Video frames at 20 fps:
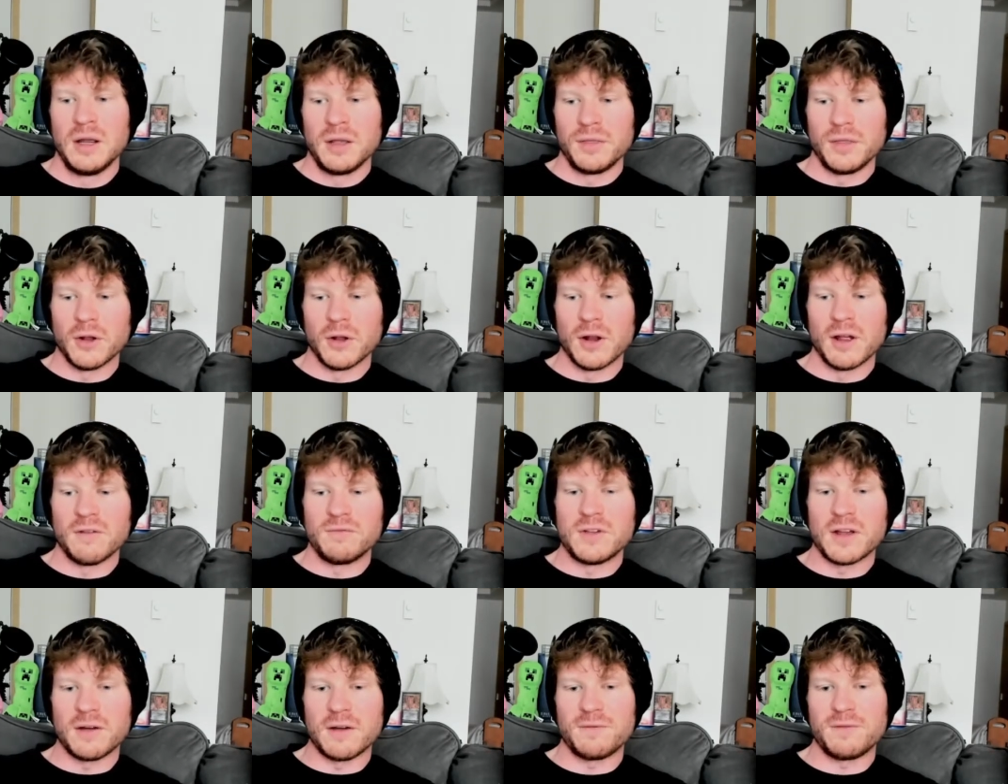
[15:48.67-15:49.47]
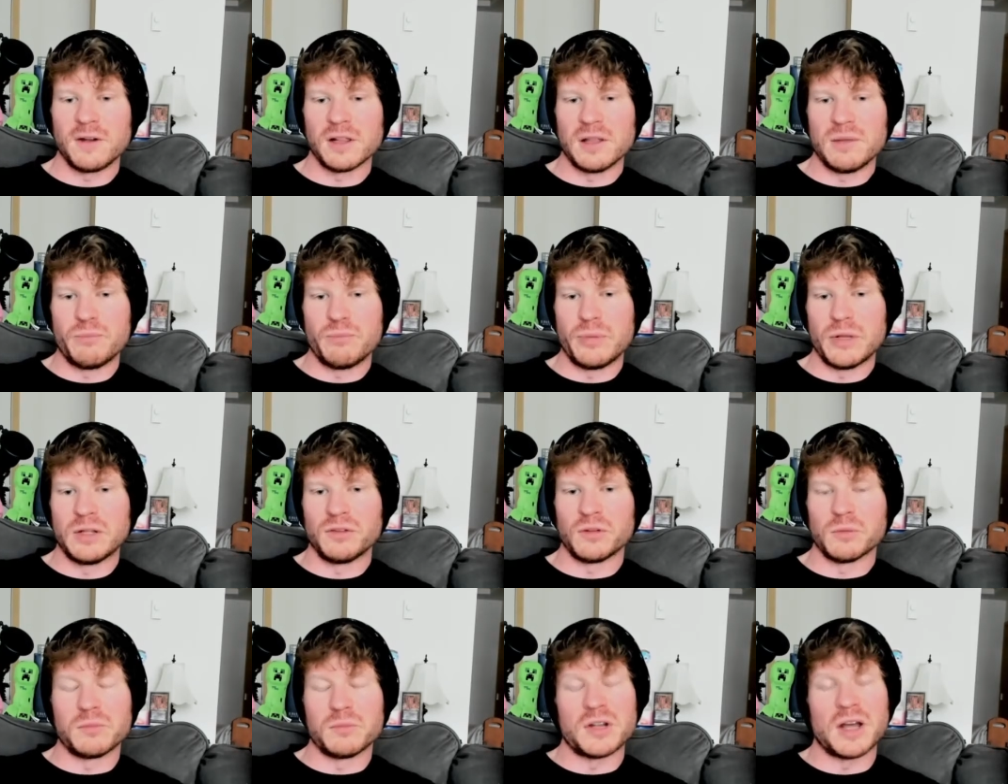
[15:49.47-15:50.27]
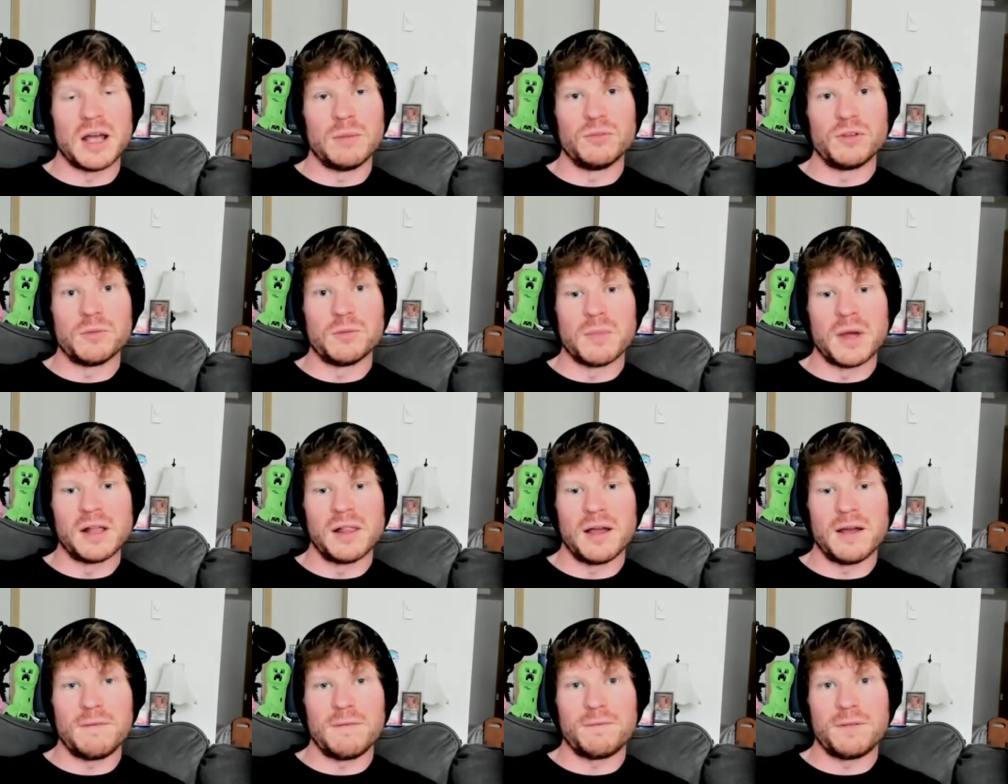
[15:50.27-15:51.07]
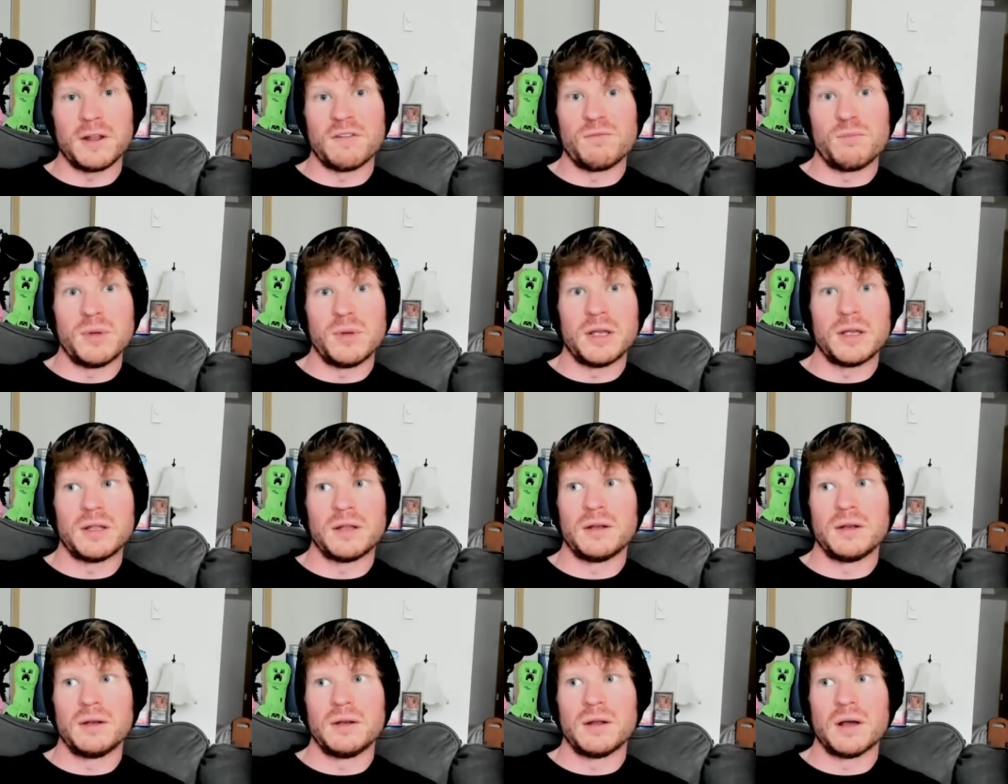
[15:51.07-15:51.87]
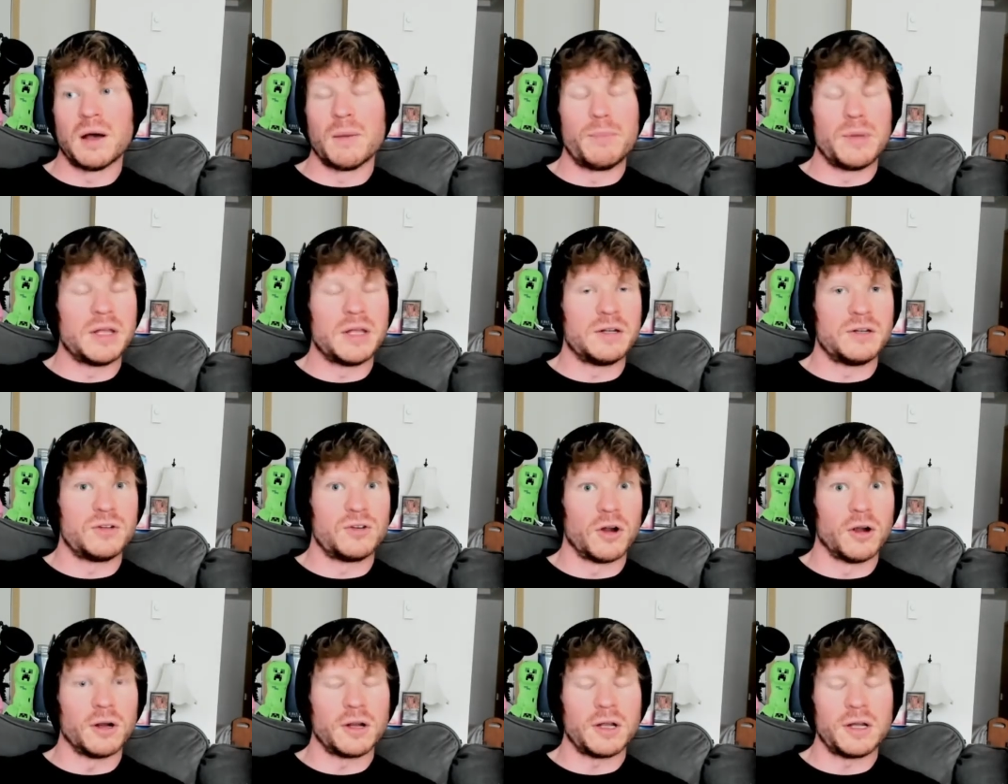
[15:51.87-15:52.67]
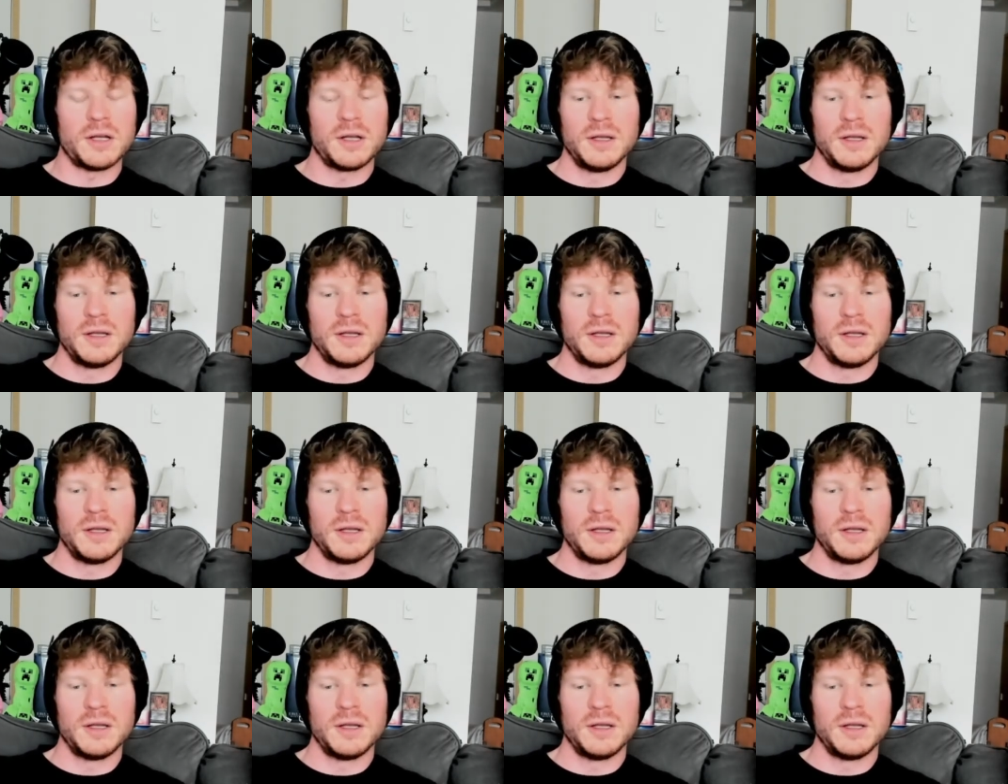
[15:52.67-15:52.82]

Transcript: there have definitely been some times in my life that have been a bit dark,